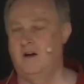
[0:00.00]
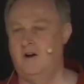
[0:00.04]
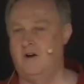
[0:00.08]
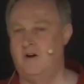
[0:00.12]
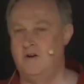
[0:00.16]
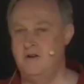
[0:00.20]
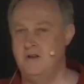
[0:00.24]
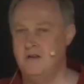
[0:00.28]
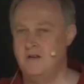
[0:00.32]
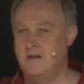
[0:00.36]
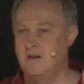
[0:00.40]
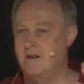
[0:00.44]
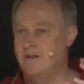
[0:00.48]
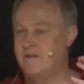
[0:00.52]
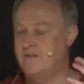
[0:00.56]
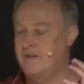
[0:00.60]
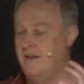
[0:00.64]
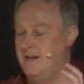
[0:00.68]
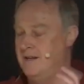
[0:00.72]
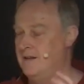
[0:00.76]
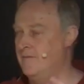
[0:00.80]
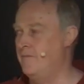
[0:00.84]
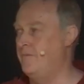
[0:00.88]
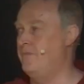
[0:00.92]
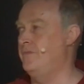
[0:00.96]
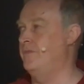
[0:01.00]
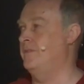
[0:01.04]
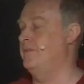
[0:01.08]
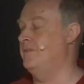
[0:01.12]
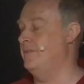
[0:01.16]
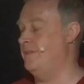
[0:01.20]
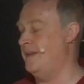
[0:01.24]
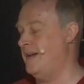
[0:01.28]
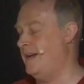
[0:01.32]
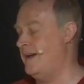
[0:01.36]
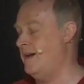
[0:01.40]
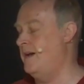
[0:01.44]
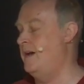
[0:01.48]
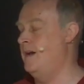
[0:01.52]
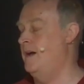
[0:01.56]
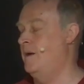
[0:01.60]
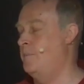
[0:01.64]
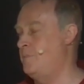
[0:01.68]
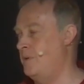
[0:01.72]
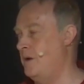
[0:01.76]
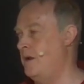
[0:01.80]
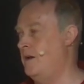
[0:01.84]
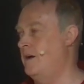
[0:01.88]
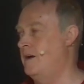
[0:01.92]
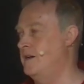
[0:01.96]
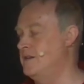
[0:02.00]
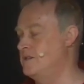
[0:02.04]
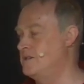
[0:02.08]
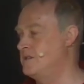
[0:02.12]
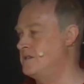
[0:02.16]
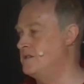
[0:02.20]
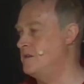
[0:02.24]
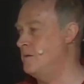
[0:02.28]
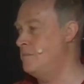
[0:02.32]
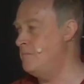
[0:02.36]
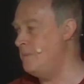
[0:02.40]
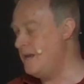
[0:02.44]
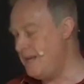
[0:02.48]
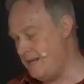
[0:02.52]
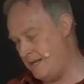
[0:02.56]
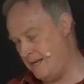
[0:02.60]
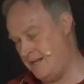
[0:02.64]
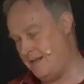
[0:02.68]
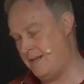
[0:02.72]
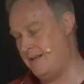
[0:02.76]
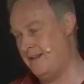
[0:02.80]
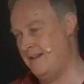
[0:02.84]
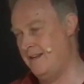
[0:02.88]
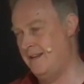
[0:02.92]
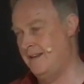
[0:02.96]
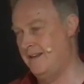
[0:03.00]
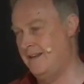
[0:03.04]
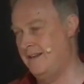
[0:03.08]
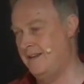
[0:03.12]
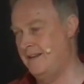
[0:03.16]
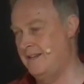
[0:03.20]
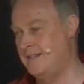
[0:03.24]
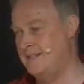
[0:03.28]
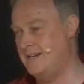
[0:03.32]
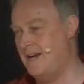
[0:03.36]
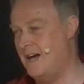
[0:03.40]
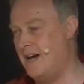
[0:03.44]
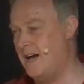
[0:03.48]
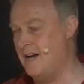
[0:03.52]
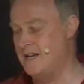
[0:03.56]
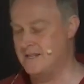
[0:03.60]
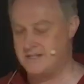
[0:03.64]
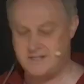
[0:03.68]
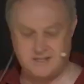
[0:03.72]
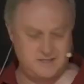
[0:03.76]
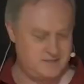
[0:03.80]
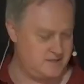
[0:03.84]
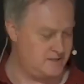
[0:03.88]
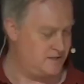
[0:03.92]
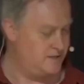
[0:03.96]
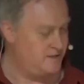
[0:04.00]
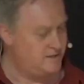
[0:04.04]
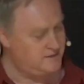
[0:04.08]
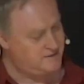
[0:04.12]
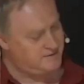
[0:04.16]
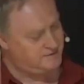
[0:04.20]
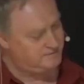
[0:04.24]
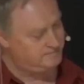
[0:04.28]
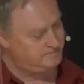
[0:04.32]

Or are you going to think that applies to me, to us?